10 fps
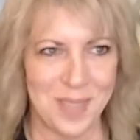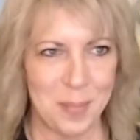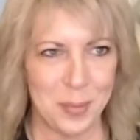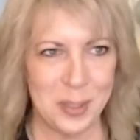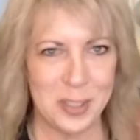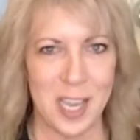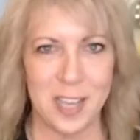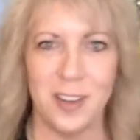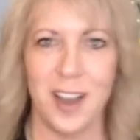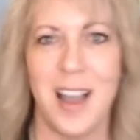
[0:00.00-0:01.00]
I appreciate
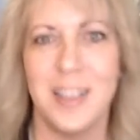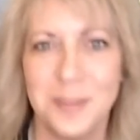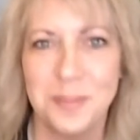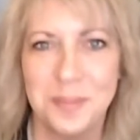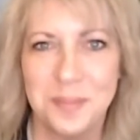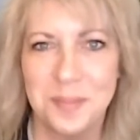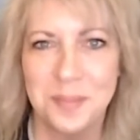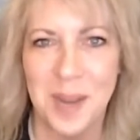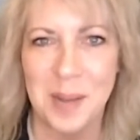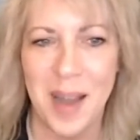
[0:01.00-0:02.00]
you guys.
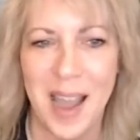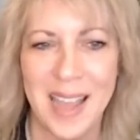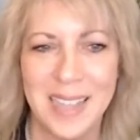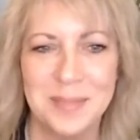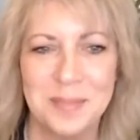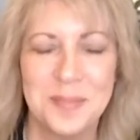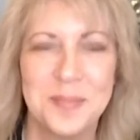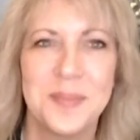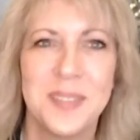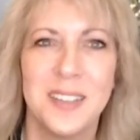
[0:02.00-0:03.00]
Bye bye.
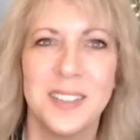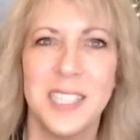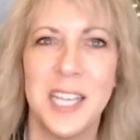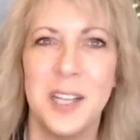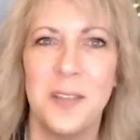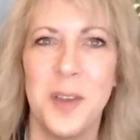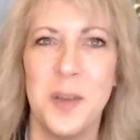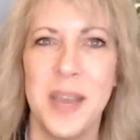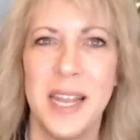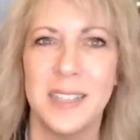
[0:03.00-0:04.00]
I'll see you in a few
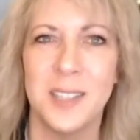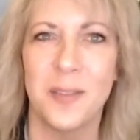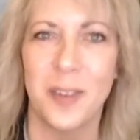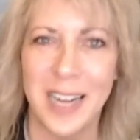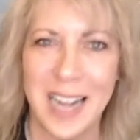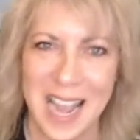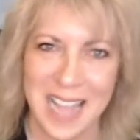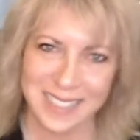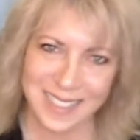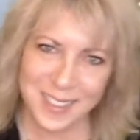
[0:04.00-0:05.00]
minutes over at Kat's.